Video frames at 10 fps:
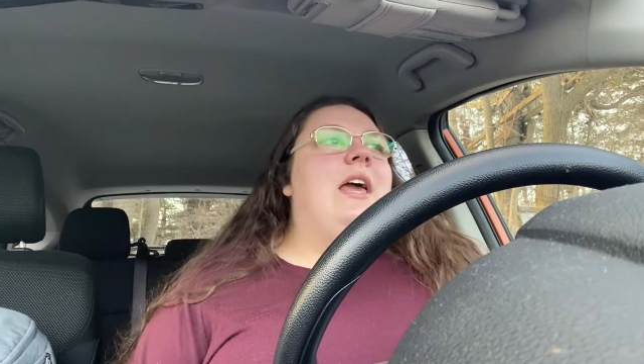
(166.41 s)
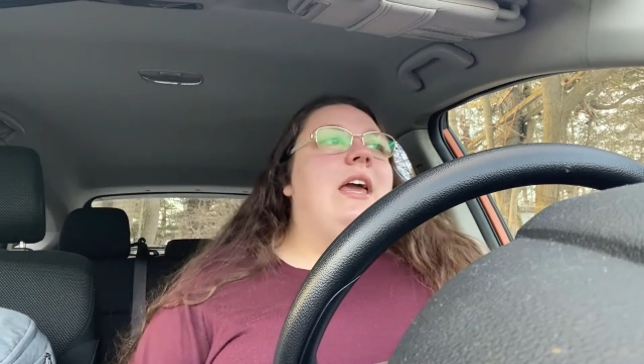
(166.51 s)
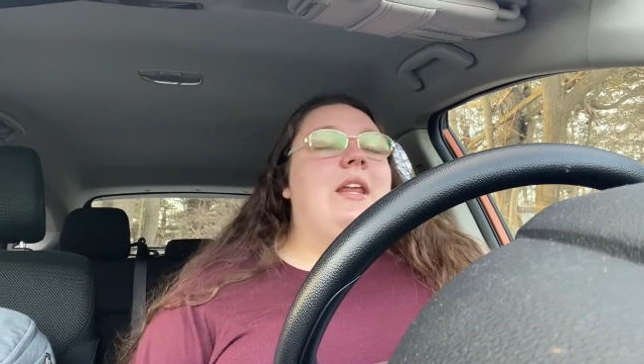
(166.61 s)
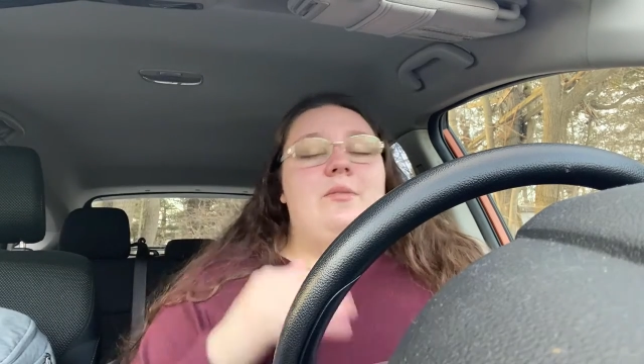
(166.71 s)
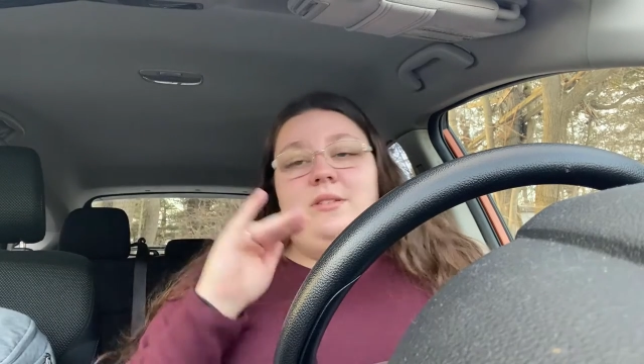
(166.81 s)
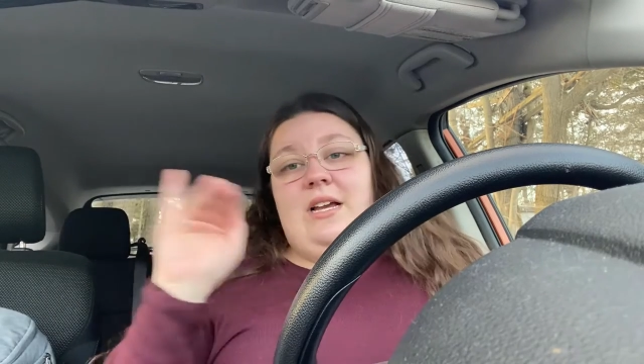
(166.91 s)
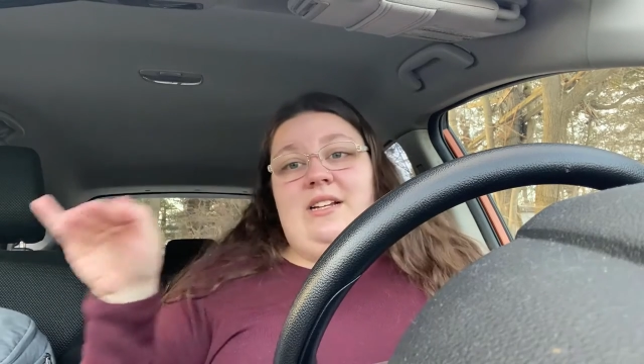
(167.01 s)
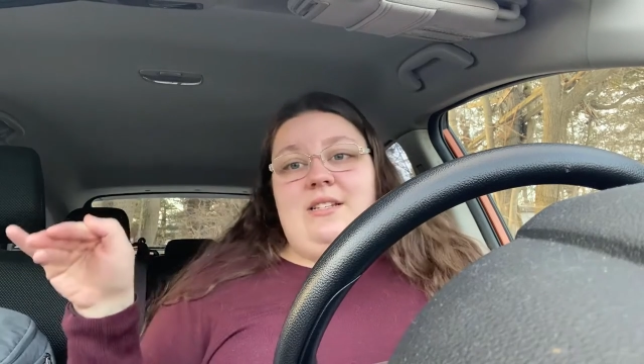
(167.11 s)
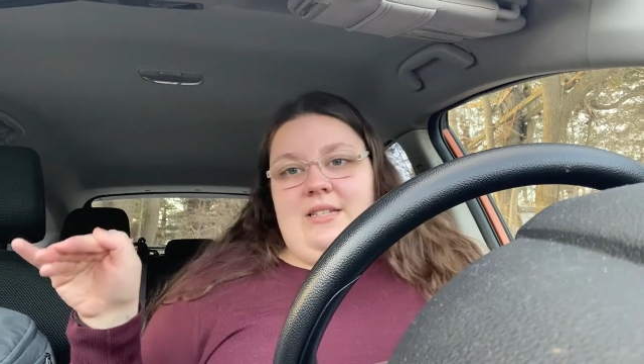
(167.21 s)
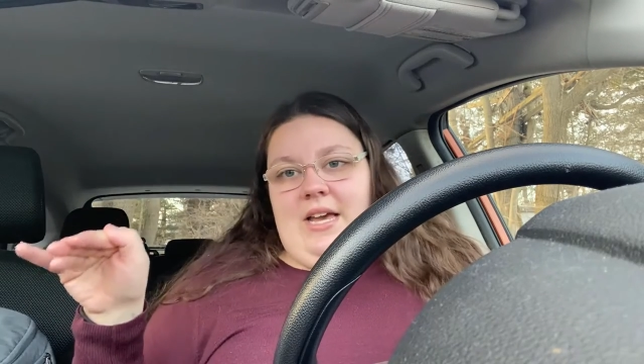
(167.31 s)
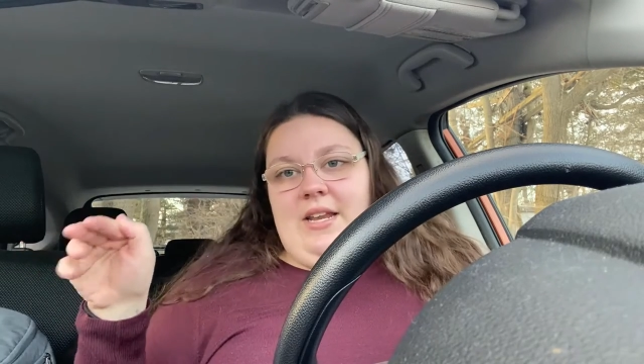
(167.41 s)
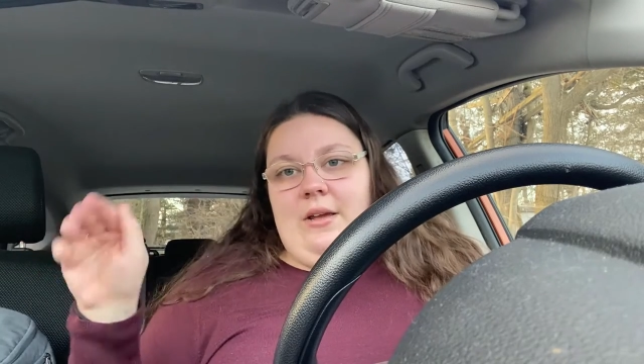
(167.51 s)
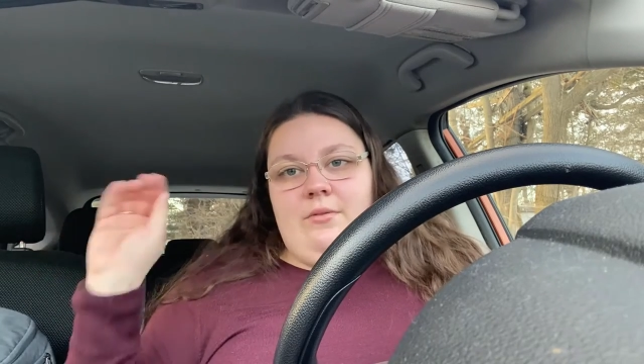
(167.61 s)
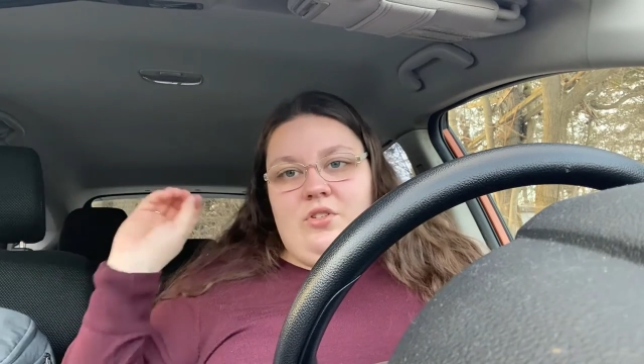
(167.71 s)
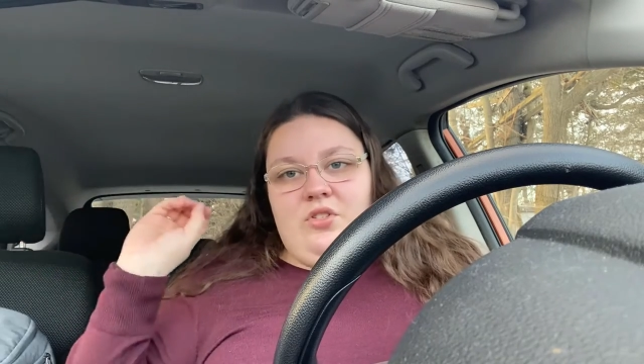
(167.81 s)
And it was like dead.
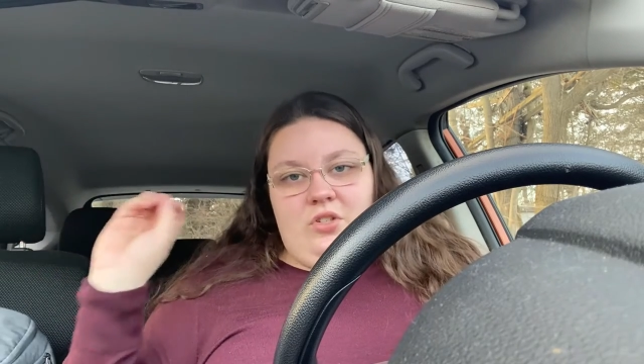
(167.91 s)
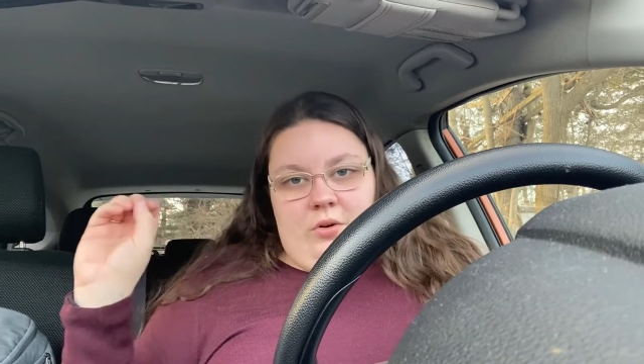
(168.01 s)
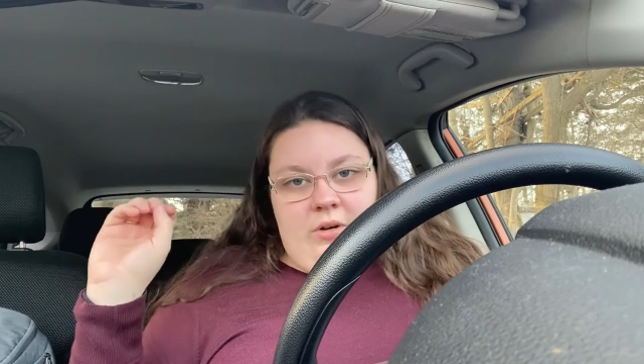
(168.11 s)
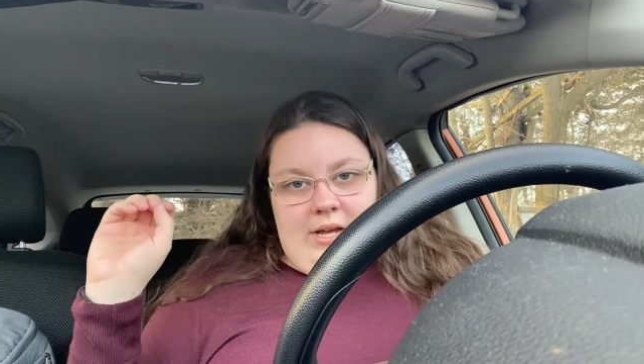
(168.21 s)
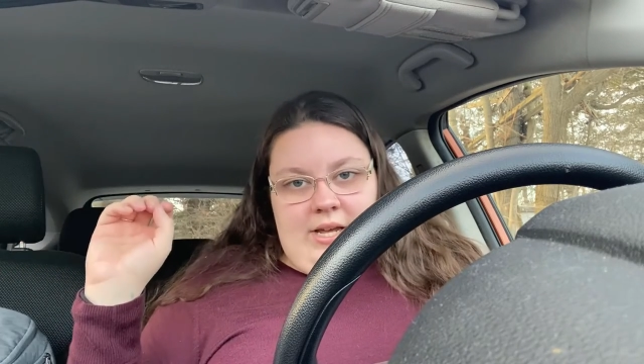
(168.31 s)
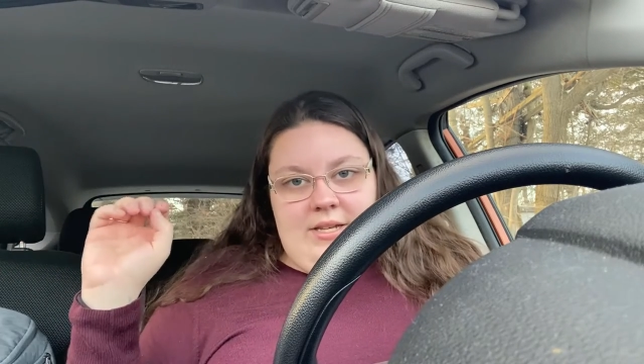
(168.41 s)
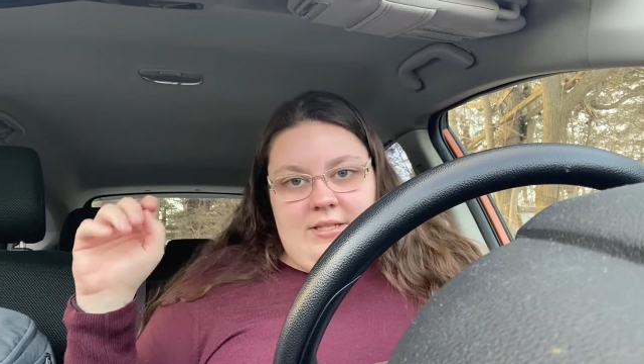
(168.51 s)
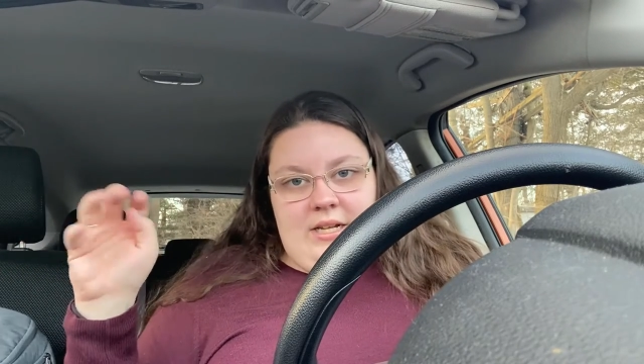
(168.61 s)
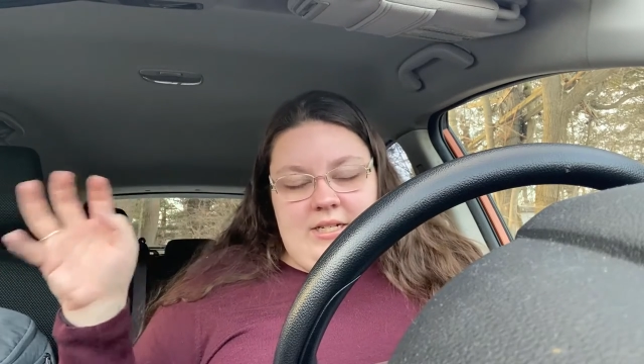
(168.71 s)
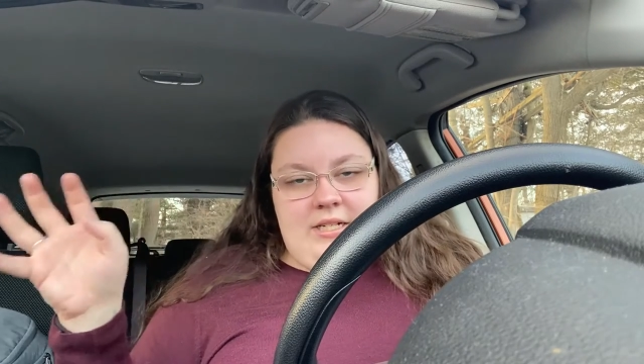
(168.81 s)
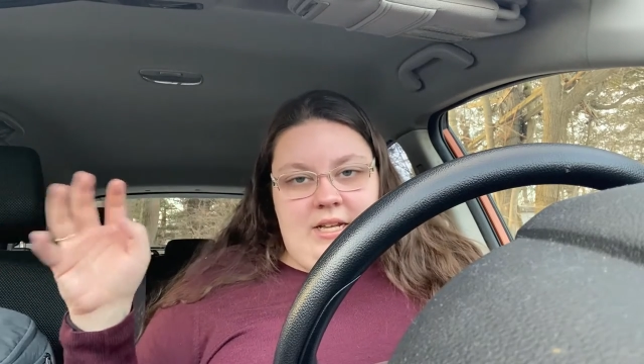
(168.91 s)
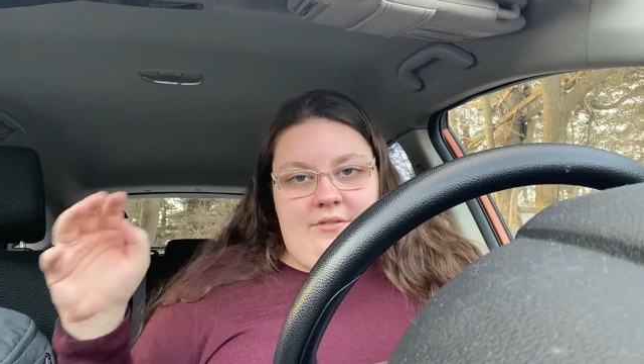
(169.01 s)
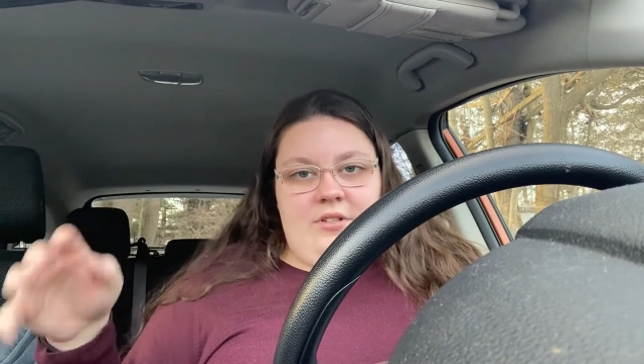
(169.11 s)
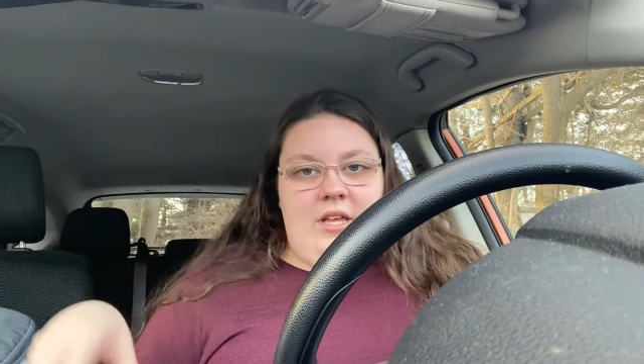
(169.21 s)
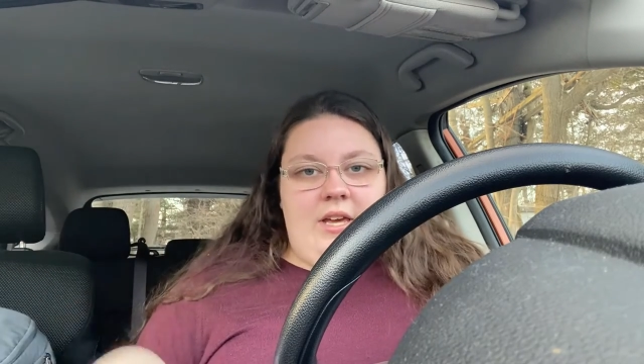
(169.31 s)
It was so nice that I didn't
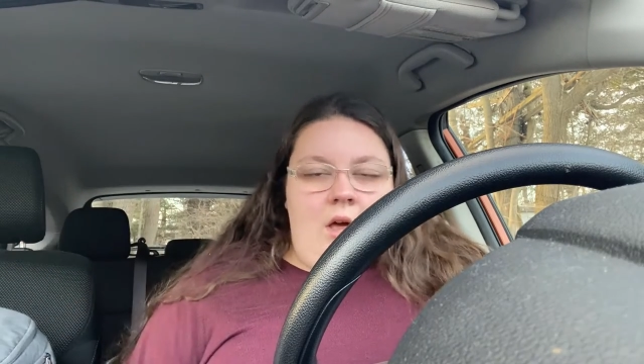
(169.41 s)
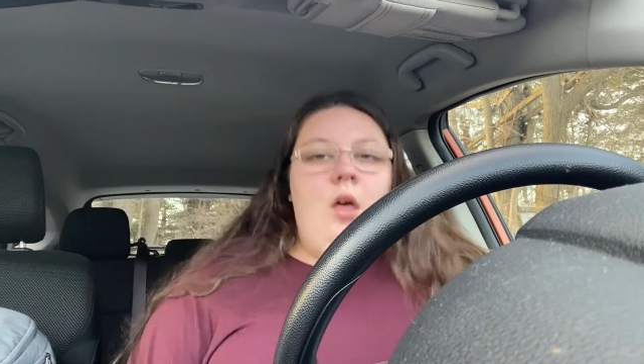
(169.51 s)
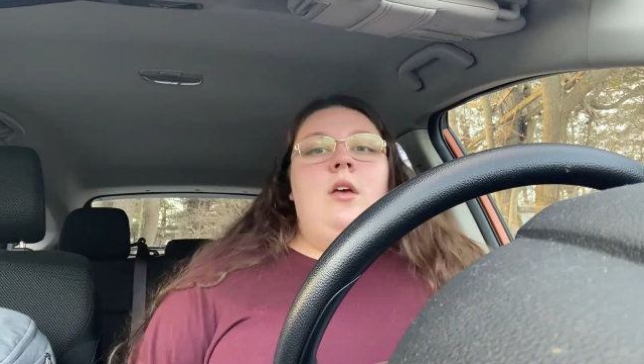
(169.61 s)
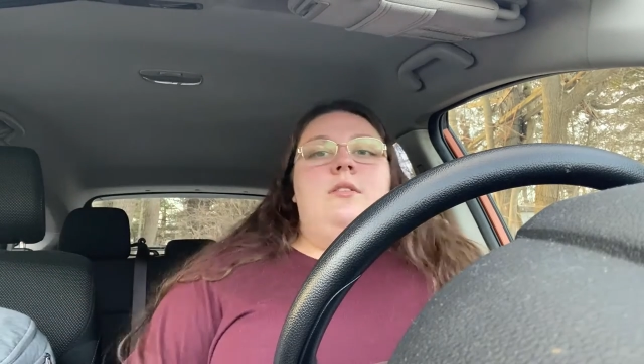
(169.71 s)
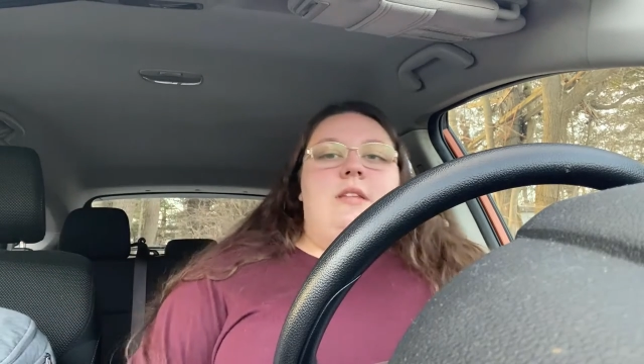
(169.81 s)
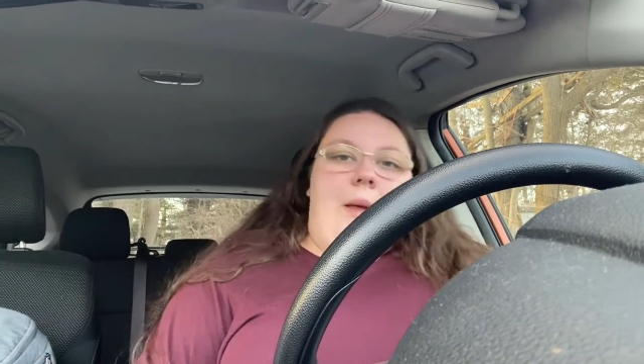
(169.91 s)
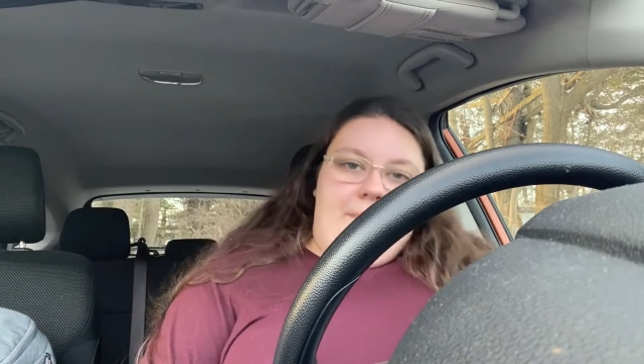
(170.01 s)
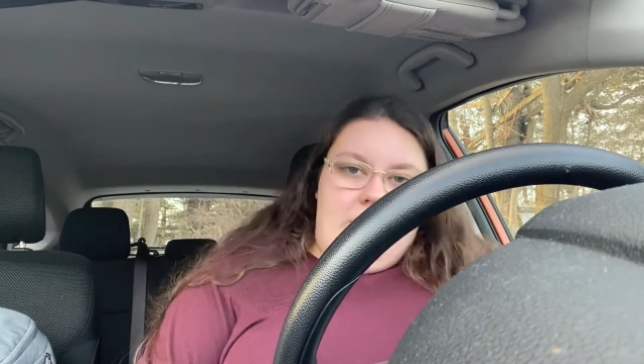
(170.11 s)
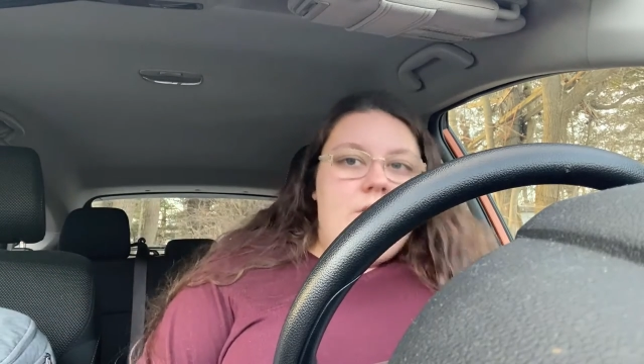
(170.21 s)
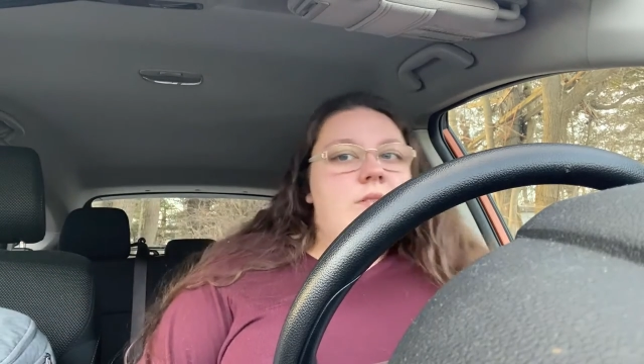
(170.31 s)
have to like stop and go,